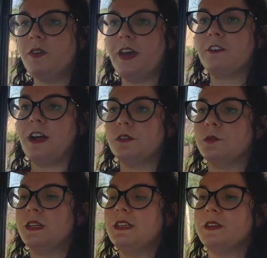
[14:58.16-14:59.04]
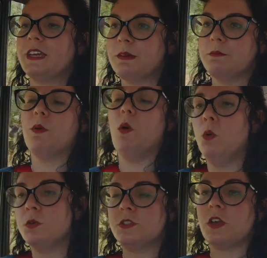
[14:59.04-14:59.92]
fairground were living in, but
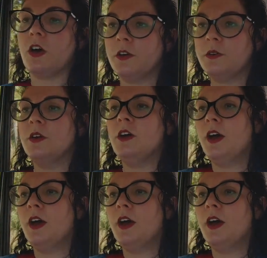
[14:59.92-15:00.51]
also